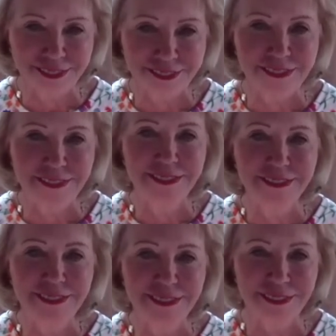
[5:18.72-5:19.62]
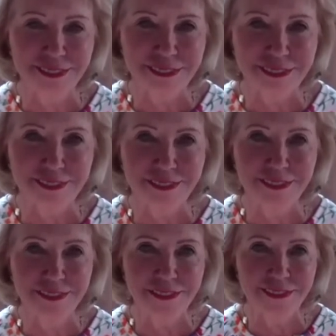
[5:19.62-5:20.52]

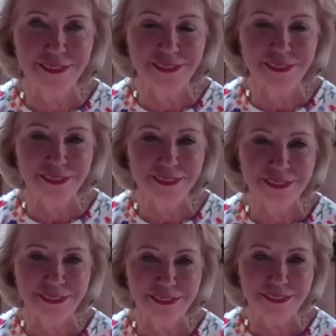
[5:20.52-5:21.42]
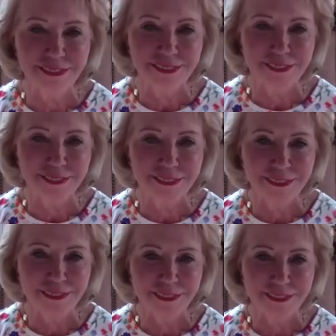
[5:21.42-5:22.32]

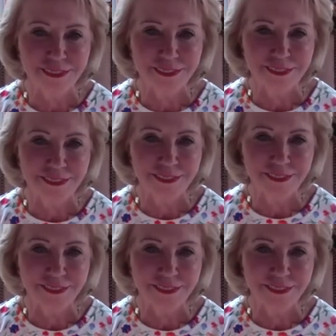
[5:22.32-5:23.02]
(not speaking)